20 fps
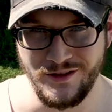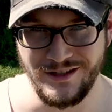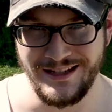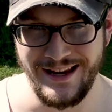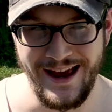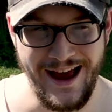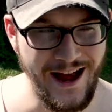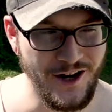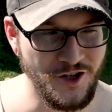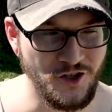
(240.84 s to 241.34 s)
is
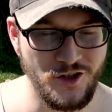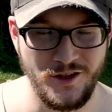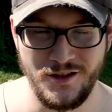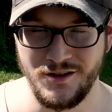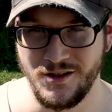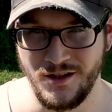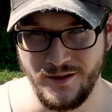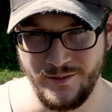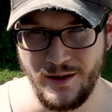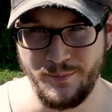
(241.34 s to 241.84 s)
attached,
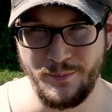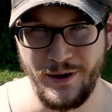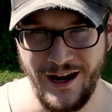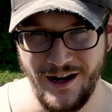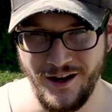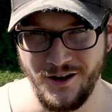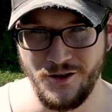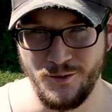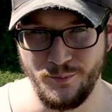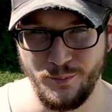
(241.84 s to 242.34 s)
it's gonna be a
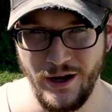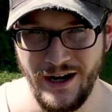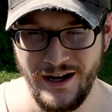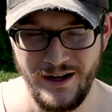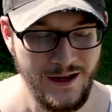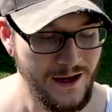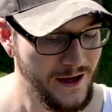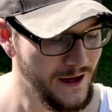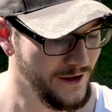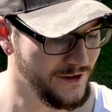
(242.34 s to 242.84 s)
pain in your butt.
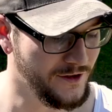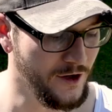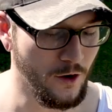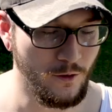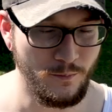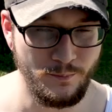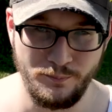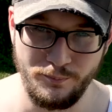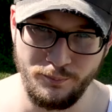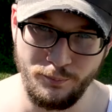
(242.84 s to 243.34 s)

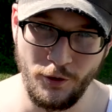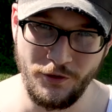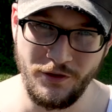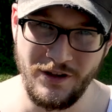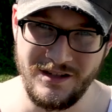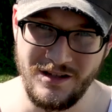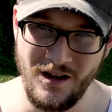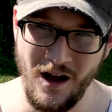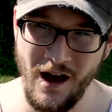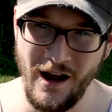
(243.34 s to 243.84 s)
So put
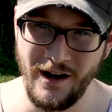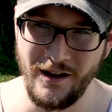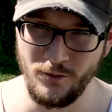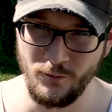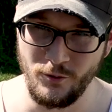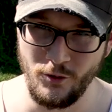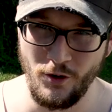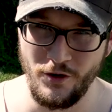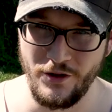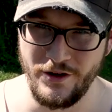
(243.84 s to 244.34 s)
these on, and then
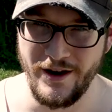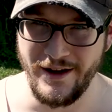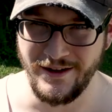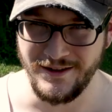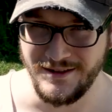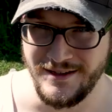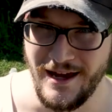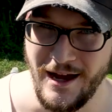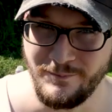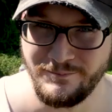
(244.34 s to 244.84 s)
we'll go to the
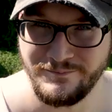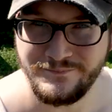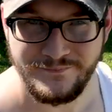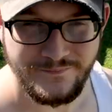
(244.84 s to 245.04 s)
next step.